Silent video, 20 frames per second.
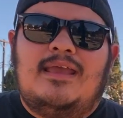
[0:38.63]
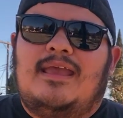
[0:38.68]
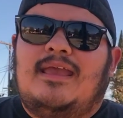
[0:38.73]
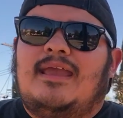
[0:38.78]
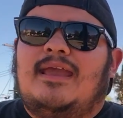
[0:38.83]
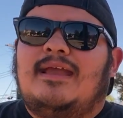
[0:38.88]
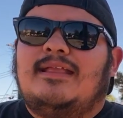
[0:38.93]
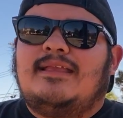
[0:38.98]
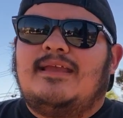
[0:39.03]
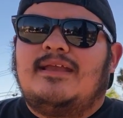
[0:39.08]

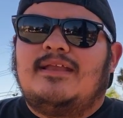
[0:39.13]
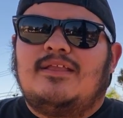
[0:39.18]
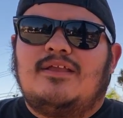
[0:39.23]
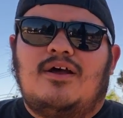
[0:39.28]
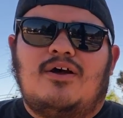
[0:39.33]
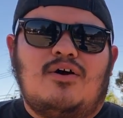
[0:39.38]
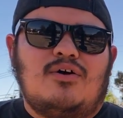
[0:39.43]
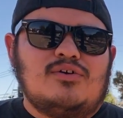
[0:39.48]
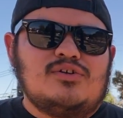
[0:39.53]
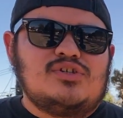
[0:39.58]
and then
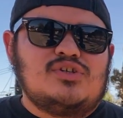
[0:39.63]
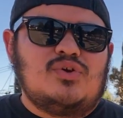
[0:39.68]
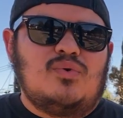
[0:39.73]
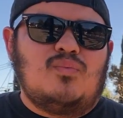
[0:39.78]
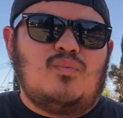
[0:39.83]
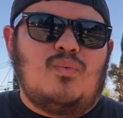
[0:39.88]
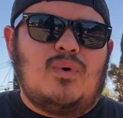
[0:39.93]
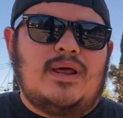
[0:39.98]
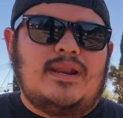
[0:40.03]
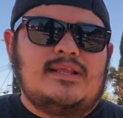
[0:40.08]
also
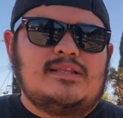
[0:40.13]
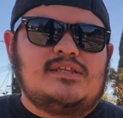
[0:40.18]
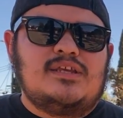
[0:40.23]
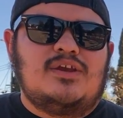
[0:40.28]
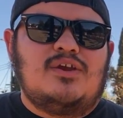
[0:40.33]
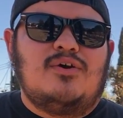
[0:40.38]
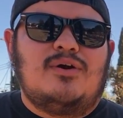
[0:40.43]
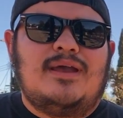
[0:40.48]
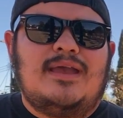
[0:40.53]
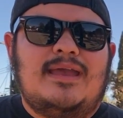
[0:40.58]
wanted to
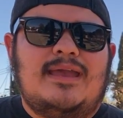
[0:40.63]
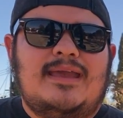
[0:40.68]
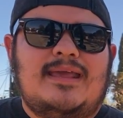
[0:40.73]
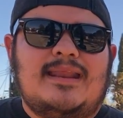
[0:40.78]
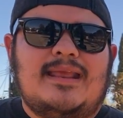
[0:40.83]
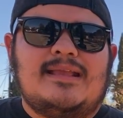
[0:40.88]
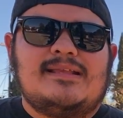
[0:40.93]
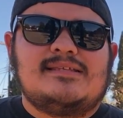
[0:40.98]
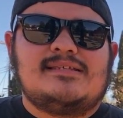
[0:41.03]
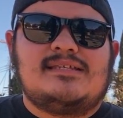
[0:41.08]
go ahead
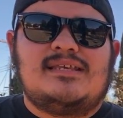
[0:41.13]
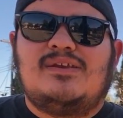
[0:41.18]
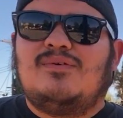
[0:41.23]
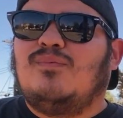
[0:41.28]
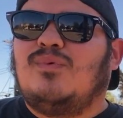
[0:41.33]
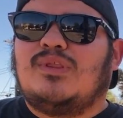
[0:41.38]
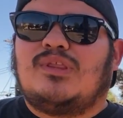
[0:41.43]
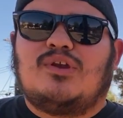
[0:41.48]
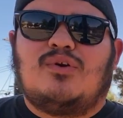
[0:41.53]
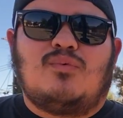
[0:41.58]
and see
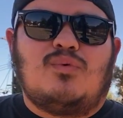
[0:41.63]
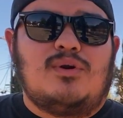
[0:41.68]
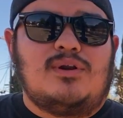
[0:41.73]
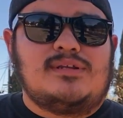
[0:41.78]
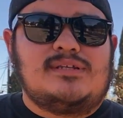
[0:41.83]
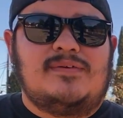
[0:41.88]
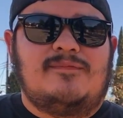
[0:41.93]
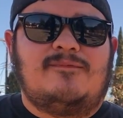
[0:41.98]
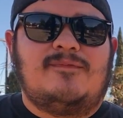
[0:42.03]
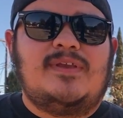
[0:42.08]
what the
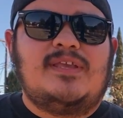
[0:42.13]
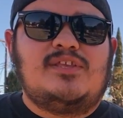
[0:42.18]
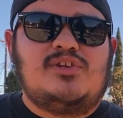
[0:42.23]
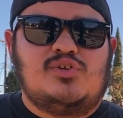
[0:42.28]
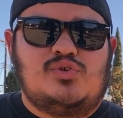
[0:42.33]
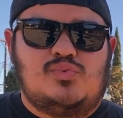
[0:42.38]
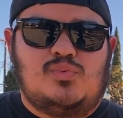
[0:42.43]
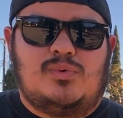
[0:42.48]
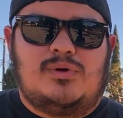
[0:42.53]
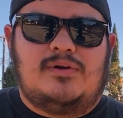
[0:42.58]
quirks and
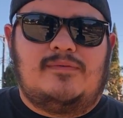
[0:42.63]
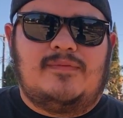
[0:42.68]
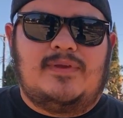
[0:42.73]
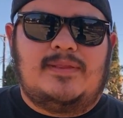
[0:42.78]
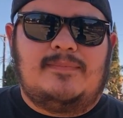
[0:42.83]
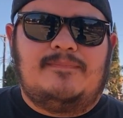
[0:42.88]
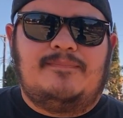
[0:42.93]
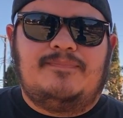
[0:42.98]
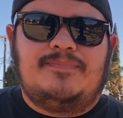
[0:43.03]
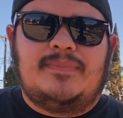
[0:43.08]
features were of it.
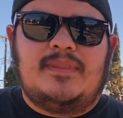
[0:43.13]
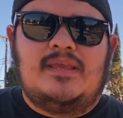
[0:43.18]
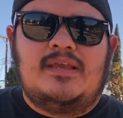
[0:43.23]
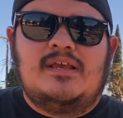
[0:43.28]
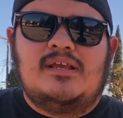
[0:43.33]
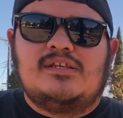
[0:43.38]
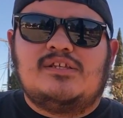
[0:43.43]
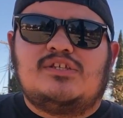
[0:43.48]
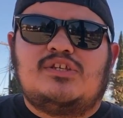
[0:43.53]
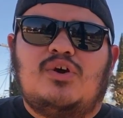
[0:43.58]

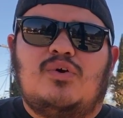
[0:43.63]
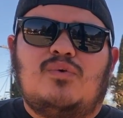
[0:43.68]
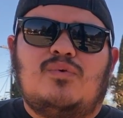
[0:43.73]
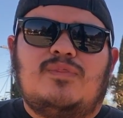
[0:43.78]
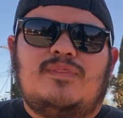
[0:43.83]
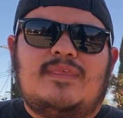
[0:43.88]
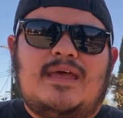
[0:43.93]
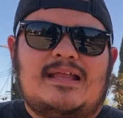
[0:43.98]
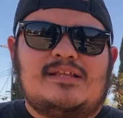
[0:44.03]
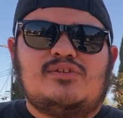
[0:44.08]
So
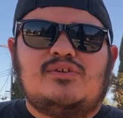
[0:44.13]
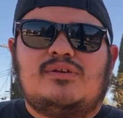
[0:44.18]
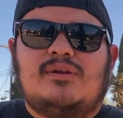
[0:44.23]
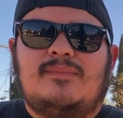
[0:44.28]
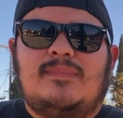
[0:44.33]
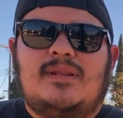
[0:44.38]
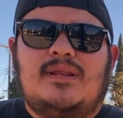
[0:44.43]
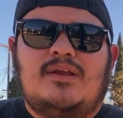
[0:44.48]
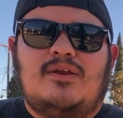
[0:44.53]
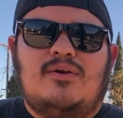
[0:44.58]
that's what I'm
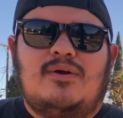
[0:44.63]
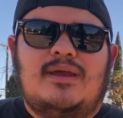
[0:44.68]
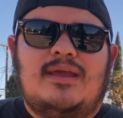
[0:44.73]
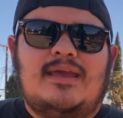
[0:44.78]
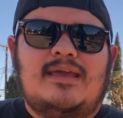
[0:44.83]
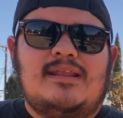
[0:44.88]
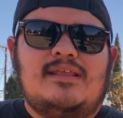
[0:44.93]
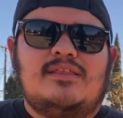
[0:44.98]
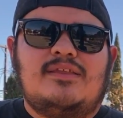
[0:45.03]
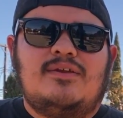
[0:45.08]
going to go
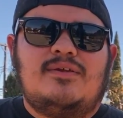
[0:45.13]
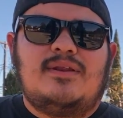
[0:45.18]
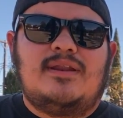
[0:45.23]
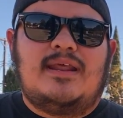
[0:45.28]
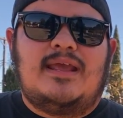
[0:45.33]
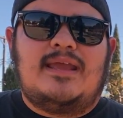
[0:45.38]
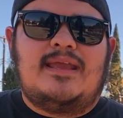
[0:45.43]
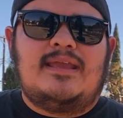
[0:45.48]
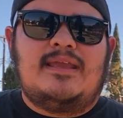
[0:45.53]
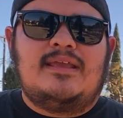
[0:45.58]
ahead and do
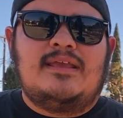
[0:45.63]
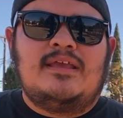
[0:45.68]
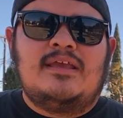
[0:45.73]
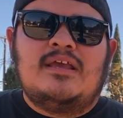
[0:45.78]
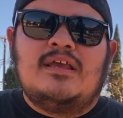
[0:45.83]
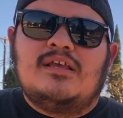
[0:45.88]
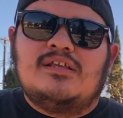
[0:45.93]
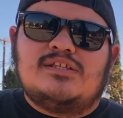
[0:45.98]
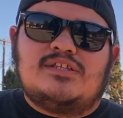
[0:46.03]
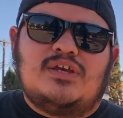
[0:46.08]
today.
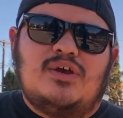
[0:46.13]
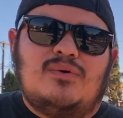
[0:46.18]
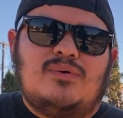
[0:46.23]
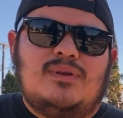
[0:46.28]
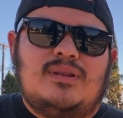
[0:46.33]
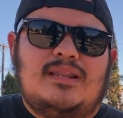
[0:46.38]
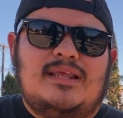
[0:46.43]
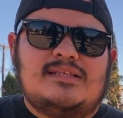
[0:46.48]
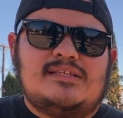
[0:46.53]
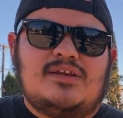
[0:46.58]
So
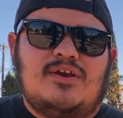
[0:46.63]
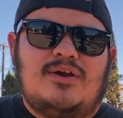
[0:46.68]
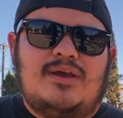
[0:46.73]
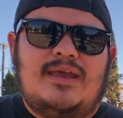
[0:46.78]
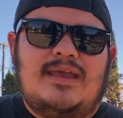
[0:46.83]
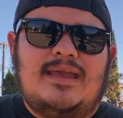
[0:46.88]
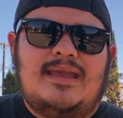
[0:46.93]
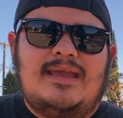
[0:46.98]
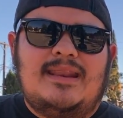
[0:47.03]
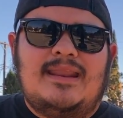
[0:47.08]
let's go
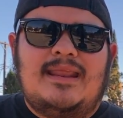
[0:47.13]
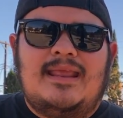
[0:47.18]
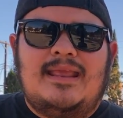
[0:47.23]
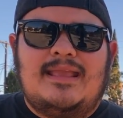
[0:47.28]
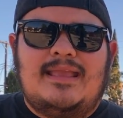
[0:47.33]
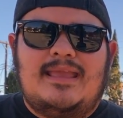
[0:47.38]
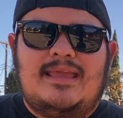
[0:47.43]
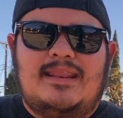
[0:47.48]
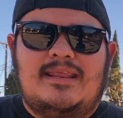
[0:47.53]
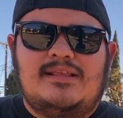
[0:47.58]
ahead and
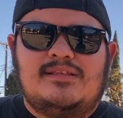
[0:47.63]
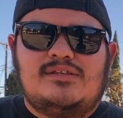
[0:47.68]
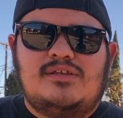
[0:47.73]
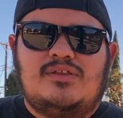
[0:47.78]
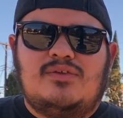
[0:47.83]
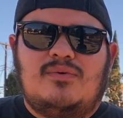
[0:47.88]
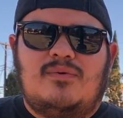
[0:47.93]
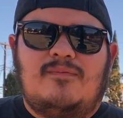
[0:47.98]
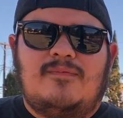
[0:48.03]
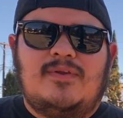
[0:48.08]
get into
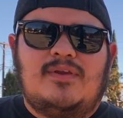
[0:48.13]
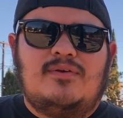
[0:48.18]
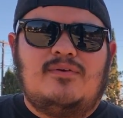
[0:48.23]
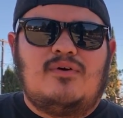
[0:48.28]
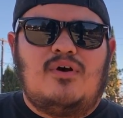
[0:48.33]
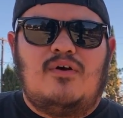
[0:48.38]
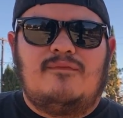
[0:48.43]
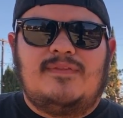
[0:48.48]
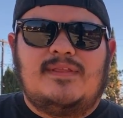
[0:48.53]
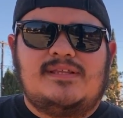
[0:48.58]
the review
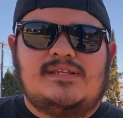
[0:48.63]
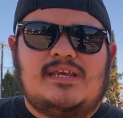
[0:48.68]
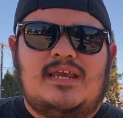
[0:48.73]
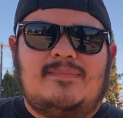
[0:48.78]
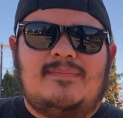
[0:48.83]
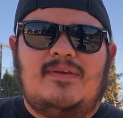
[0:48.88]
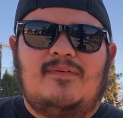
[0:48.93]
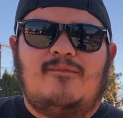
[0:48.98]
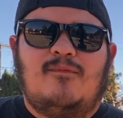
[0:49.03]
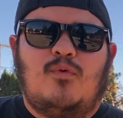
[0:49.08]
of the
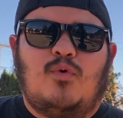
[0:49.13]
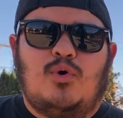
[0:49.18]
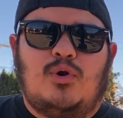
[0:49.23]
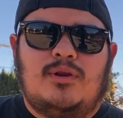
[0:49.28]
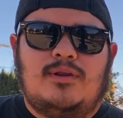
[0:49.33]
JB4.